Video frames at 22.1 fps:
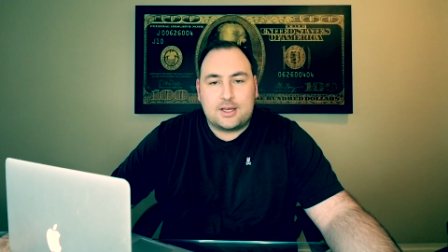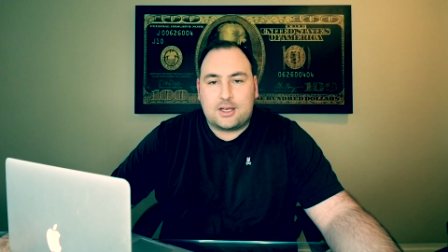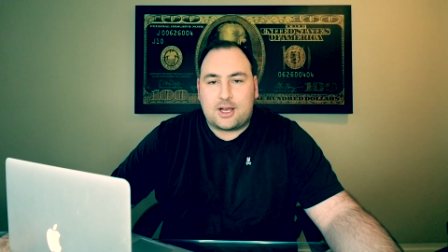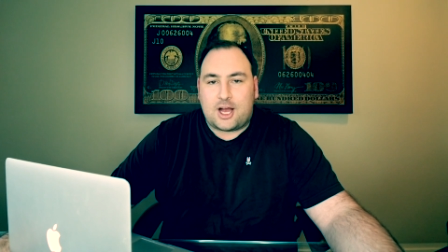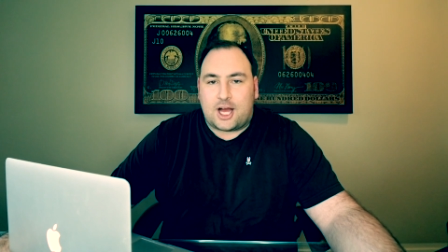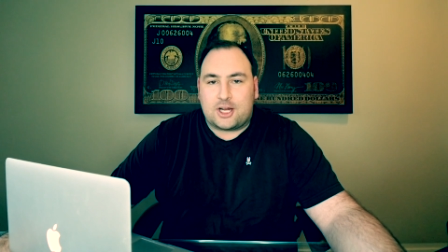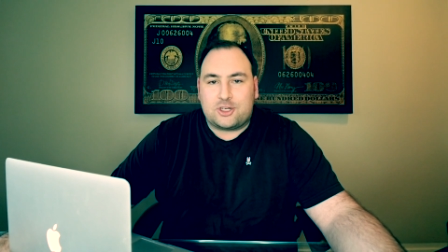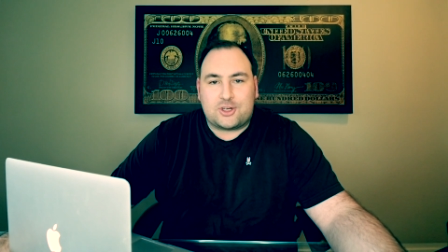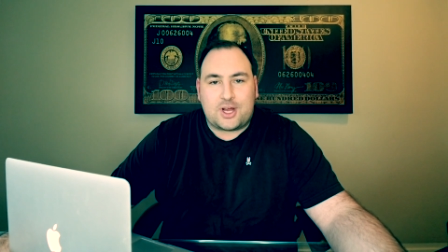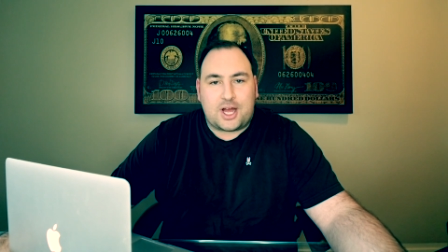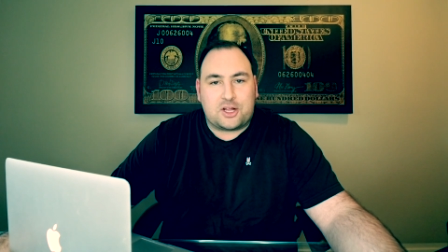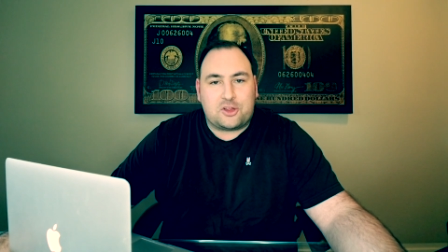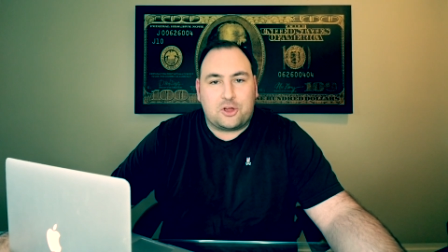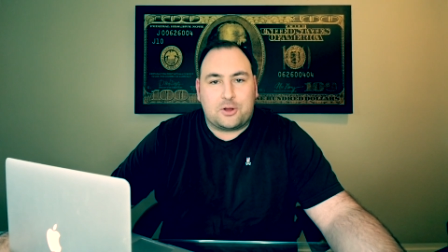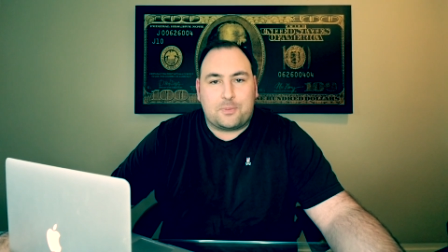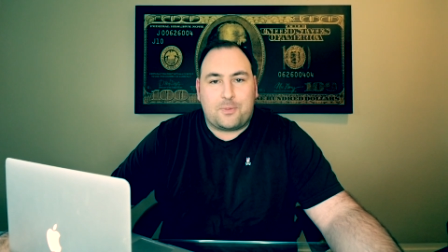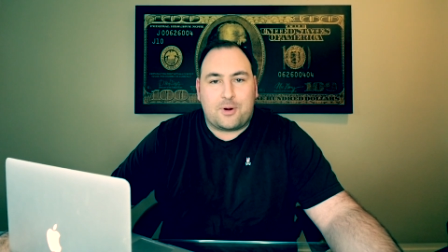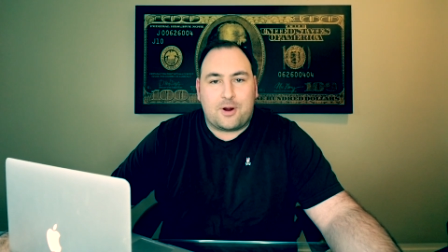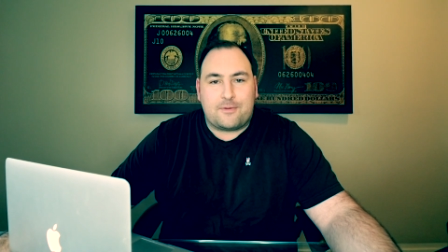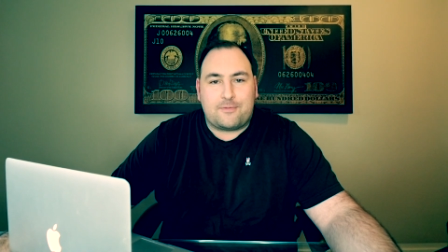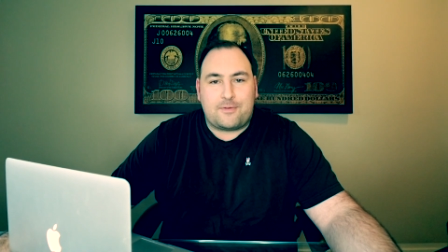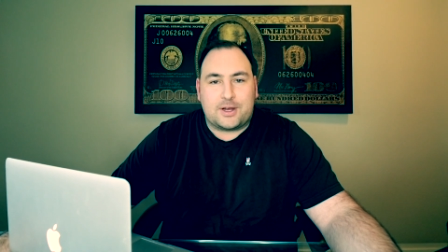Contract
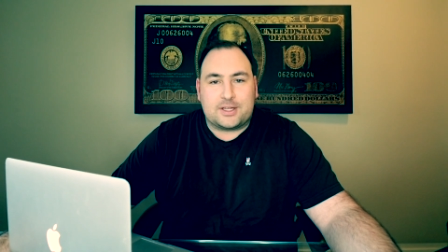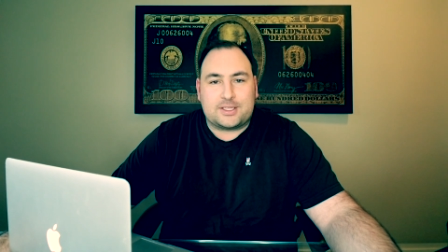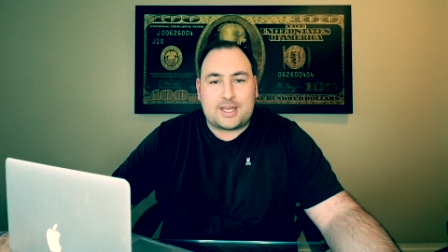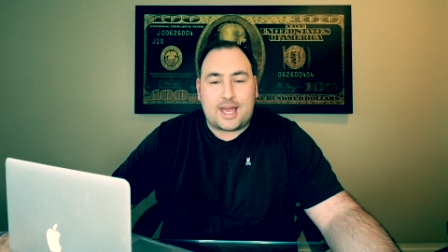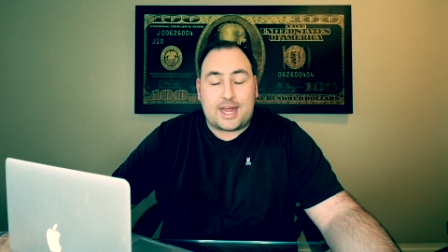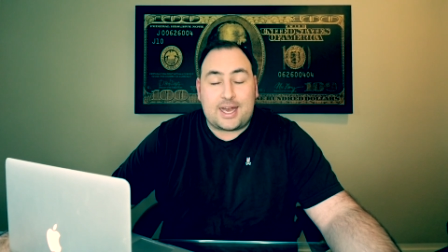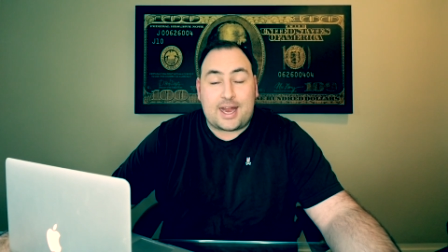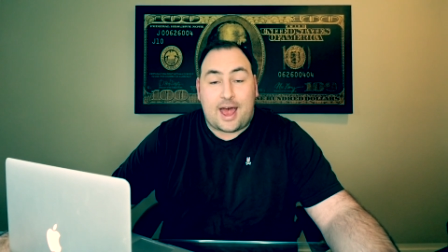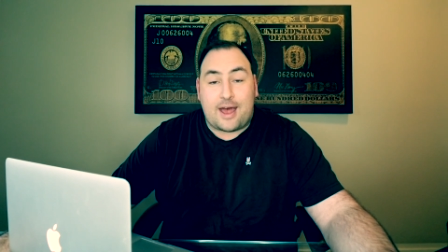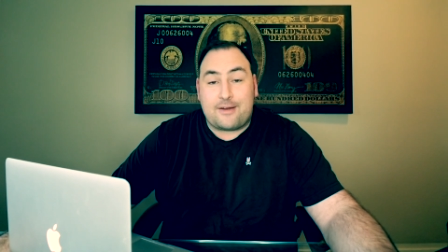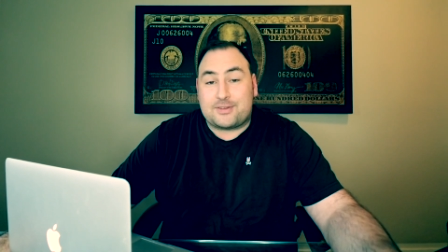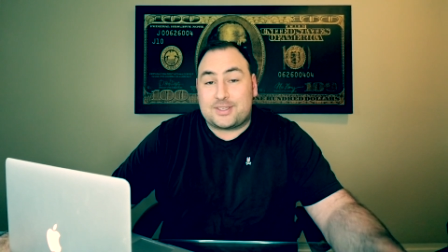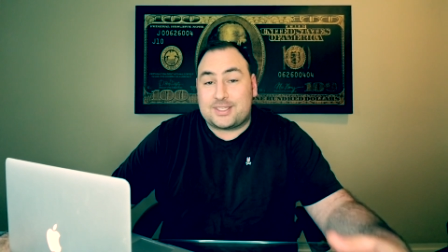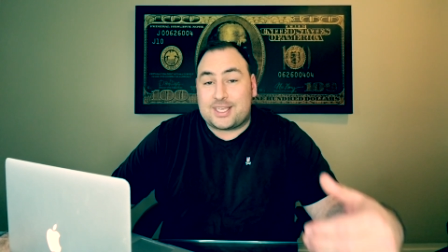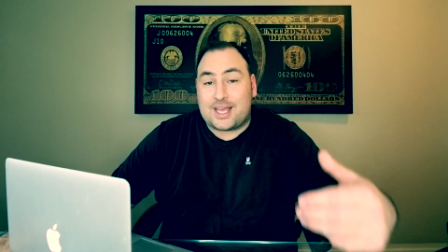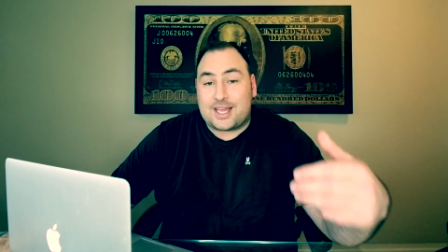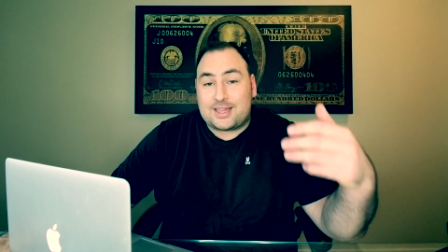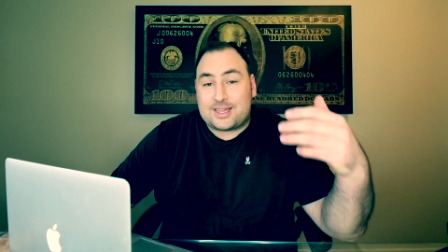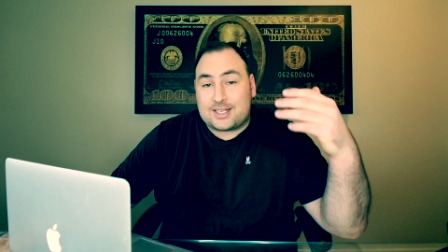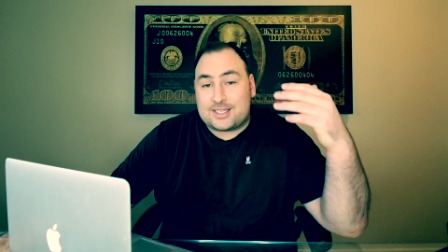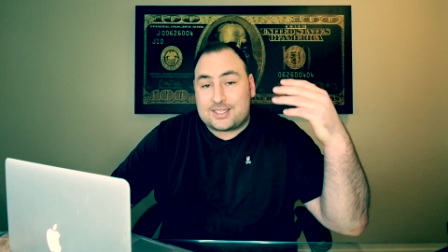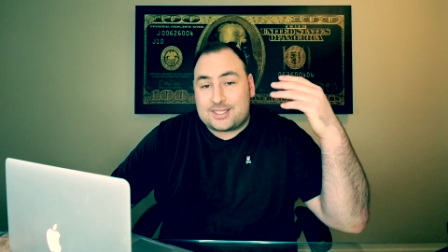looked perfect. And I've
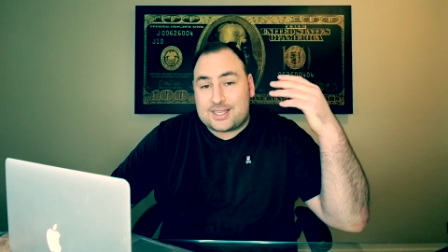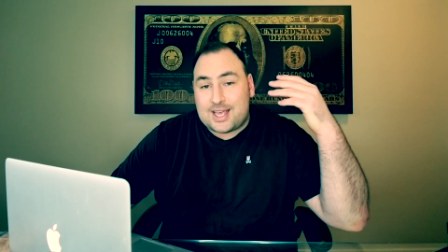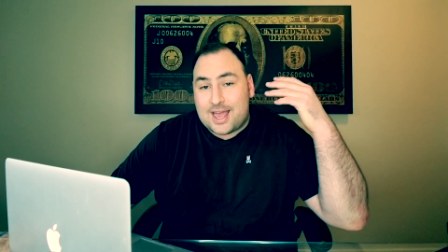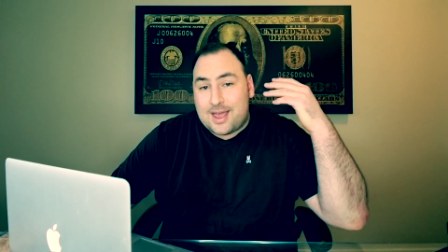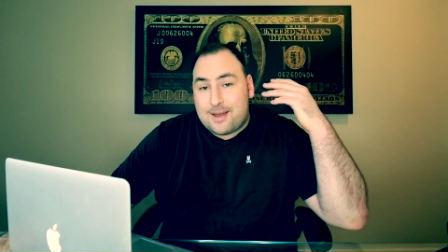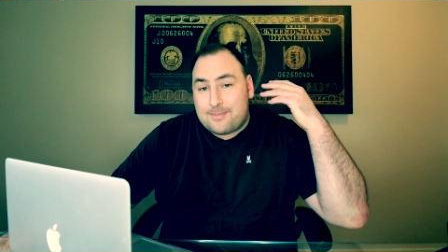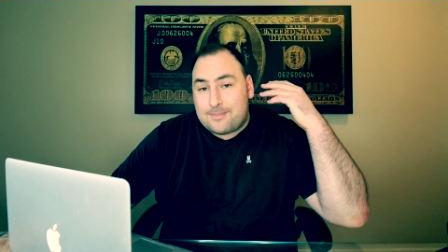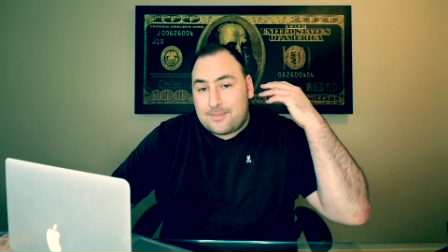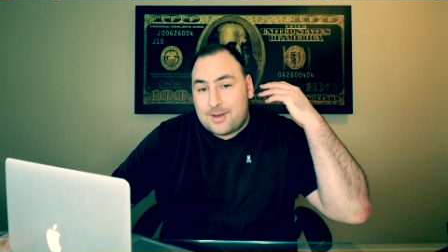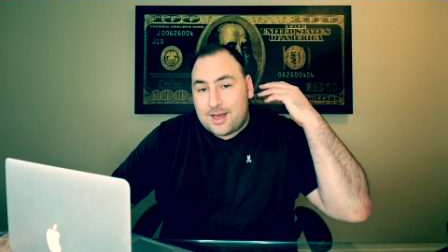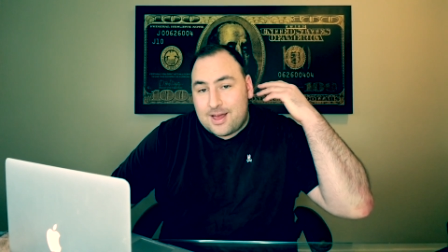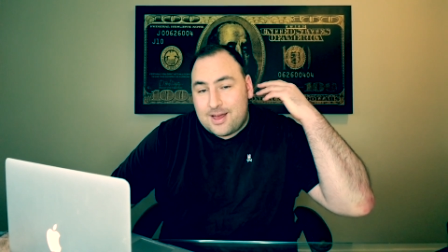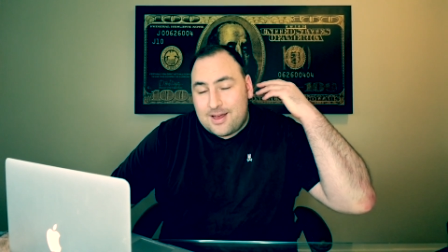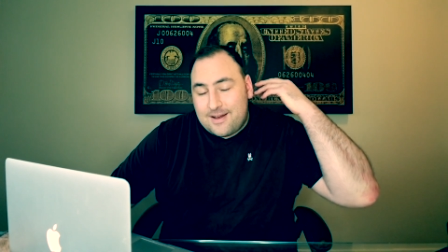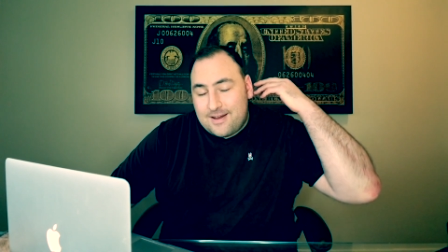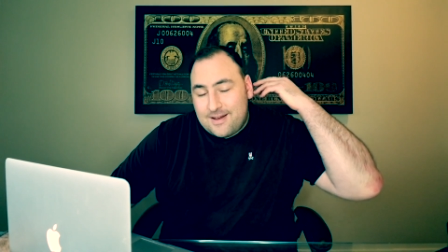sent the same,